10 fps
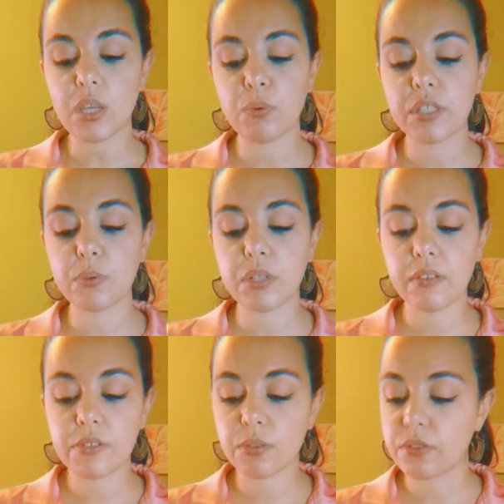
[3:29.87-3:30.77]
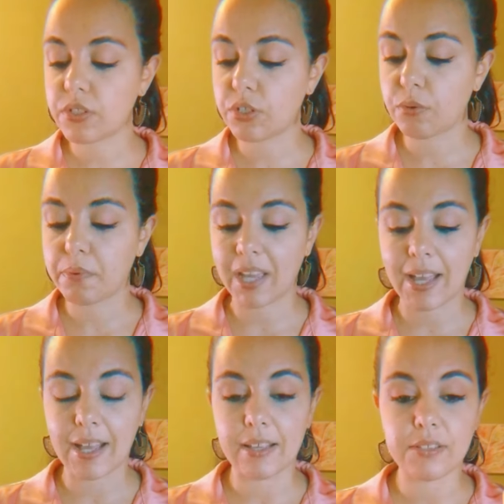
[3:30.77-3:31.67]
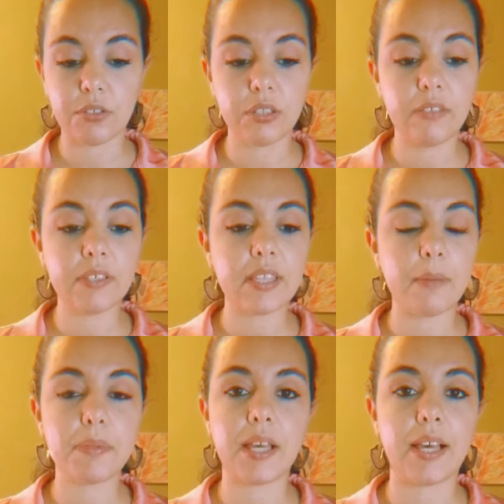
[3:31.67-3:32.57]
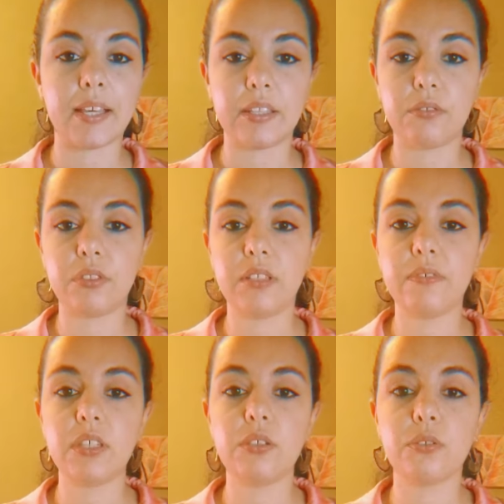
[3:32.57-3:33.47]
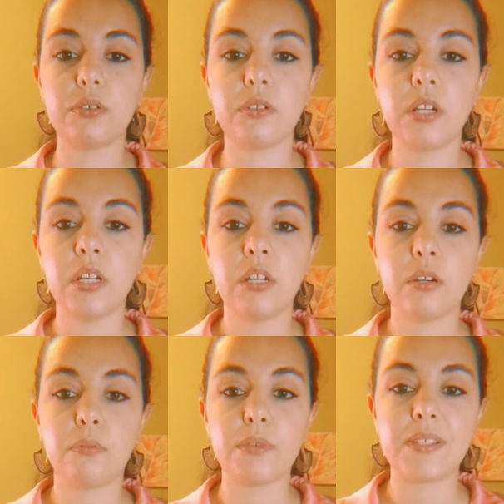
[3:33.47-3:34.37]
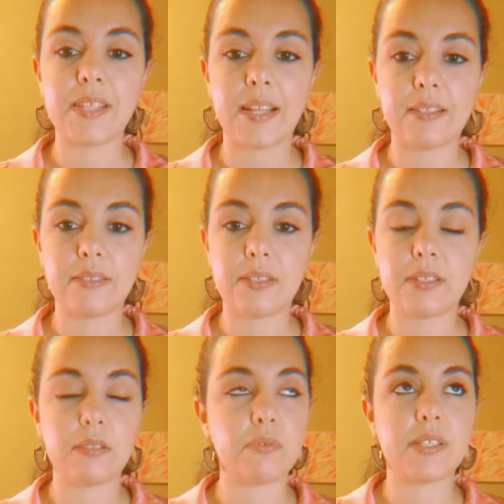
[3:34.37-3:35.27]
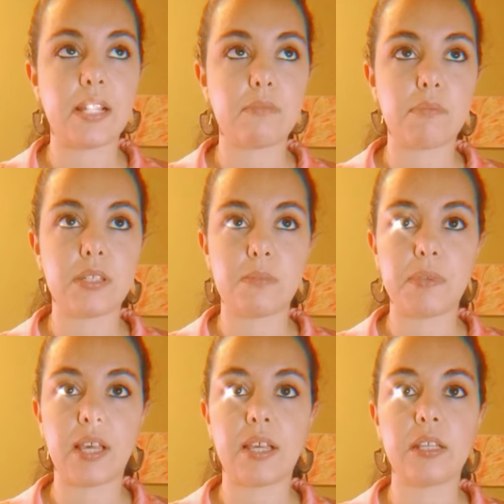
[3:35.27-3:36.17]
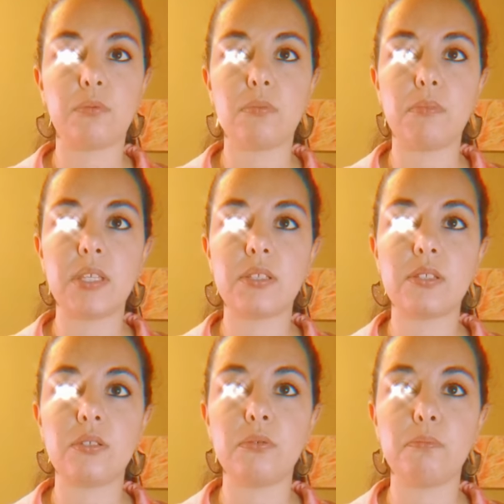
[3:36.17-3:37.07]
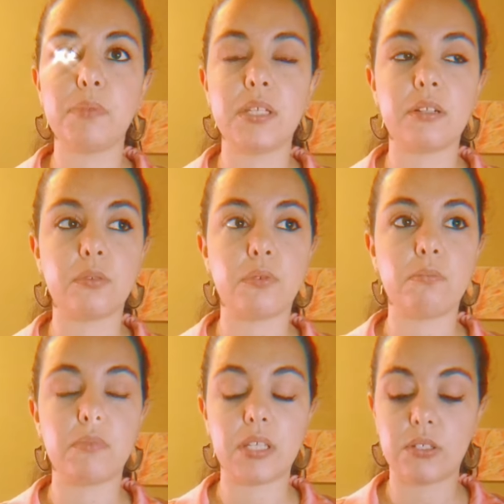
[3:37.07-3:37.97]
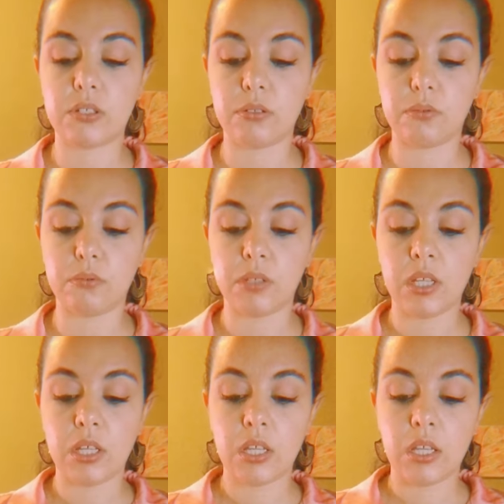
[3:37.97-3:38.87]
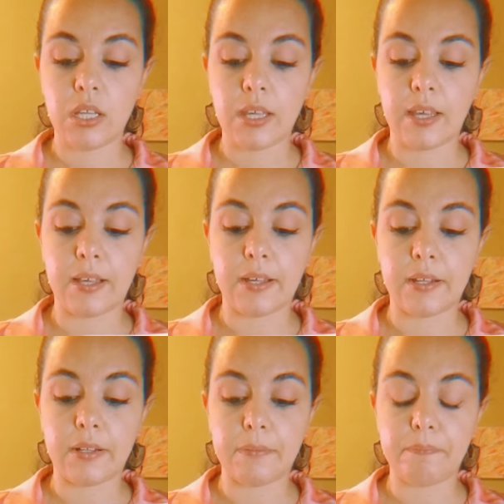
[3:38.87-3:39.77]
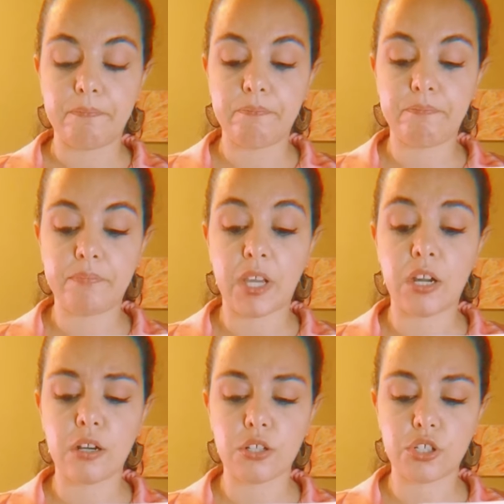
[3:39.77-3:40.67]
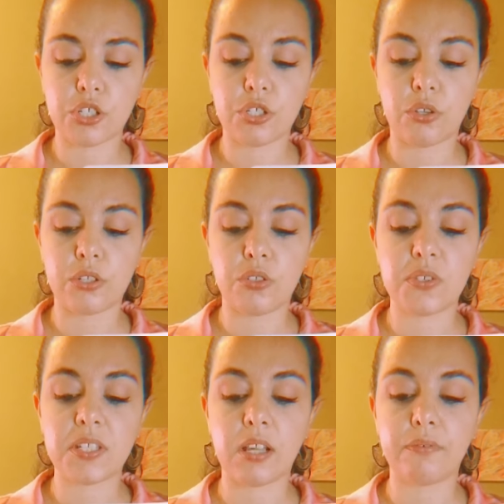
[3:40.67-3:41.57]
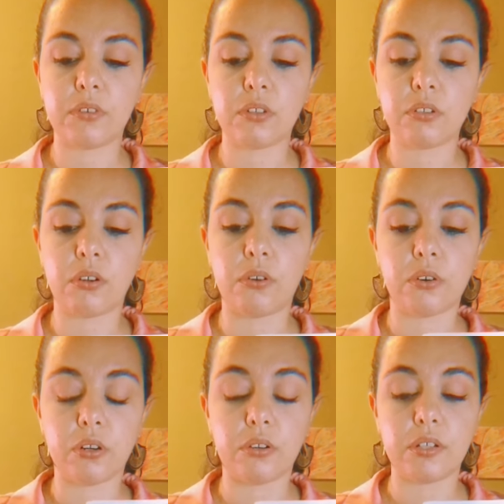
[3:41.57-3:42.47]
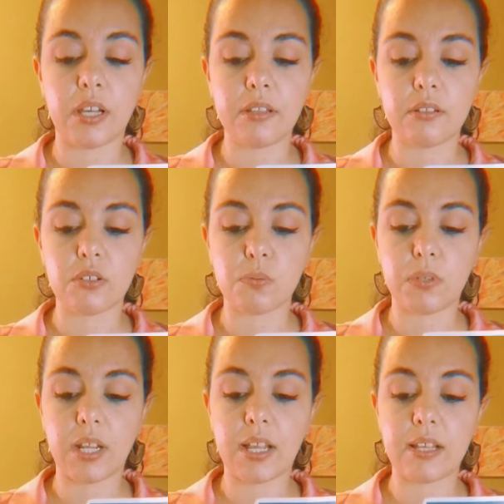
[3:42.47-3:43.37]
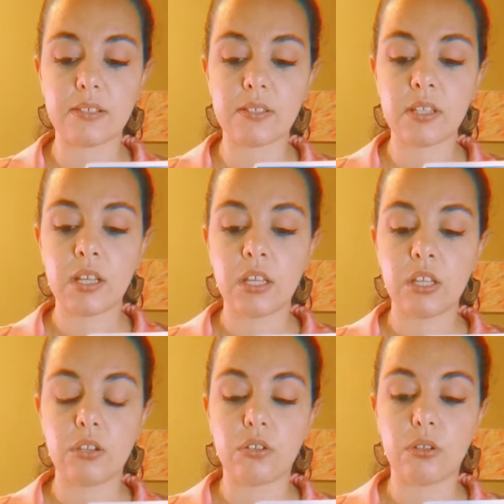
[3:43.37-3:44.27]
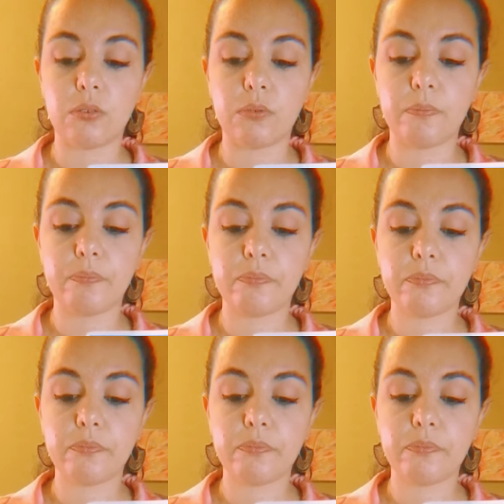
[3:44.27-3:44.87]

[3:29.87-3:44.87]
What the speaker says: With the Queen of Swords in your past, you're leaving that behind. You're leaving your resentments behind, what makes you bitter, what makes you harsh on yourself or on others, what has, you know,